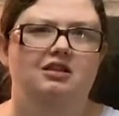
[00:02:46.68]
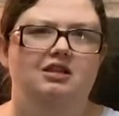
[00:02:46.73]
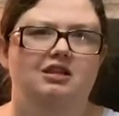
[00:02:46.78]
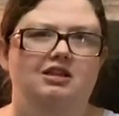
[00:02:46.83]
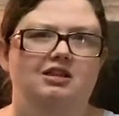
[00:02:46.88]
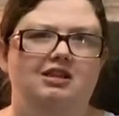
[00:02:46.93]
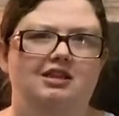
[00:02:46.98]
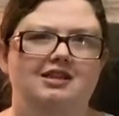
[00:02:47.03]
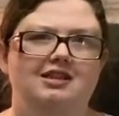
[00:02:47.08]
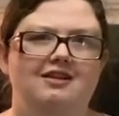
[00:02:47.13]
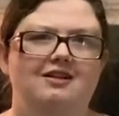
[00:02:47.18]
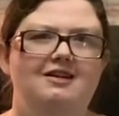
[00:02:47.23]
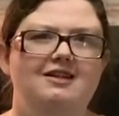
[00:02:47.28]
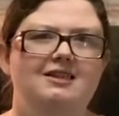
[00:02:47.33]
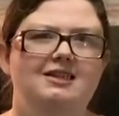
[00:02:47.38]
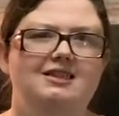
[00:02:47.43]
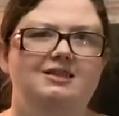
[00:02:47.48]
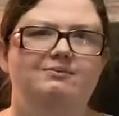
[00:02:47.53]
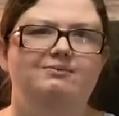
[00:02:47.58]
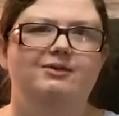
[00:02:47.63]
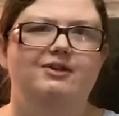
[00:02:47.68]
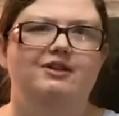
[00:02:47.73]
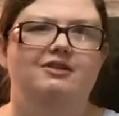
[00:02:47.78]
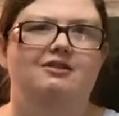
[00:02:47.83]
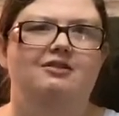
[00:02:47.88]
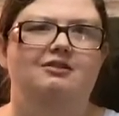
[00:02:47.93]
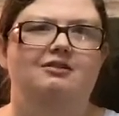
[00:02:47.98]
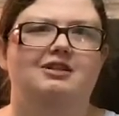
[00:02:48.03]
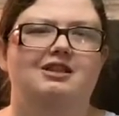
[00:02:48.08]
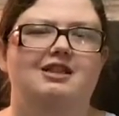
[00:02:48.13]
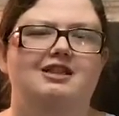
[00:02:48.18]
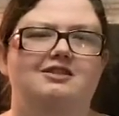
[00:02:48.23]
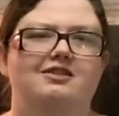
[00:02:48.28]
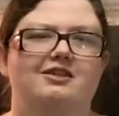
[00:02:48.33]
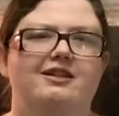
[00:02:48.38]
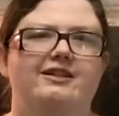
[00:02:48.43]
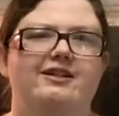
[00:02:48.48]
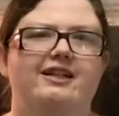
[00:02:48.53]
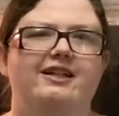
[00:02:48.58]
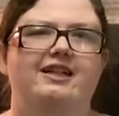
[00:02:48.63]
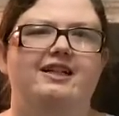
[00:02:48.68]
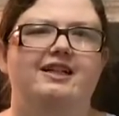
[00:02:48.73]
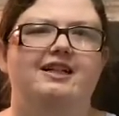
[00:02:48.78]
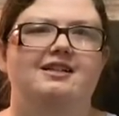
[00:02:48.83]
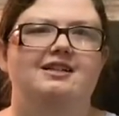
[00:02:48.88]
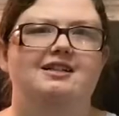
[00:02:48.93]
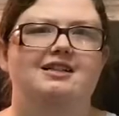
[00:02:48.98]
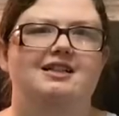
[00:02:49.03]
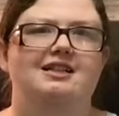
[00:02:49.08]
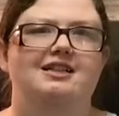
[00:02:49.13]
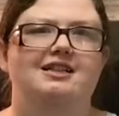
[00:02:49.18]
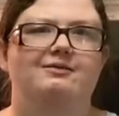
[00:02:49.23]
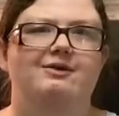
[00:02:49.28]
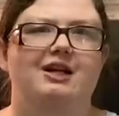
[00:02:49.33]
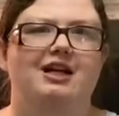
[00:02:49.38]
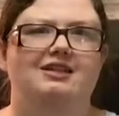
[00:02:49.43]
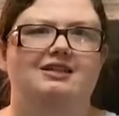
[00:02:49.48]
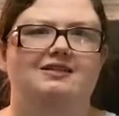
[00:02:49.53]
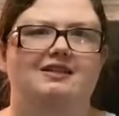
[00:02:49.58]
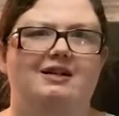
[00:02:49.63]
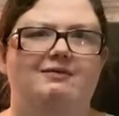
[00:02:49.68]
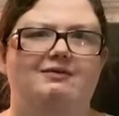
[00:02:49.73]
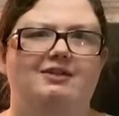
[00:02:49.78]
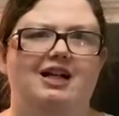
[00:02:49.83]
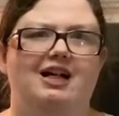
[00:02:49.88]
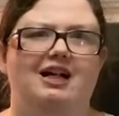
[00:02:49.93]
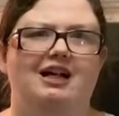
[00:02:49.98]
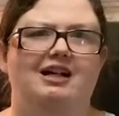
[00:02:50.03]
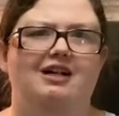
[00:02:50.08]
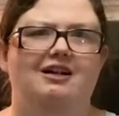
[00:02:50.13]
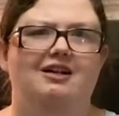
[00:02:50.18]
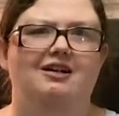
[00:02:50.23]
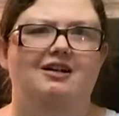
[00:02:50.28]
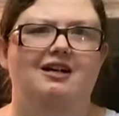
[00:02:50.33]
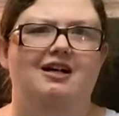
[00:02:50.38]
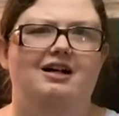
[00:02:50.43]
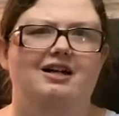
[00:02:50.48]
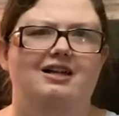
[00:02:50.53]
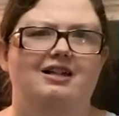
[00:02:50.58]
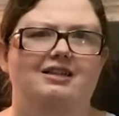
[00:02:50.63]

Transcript: As long as it's milk, that's all you need. It doesn't have to actually have dairy in it or not.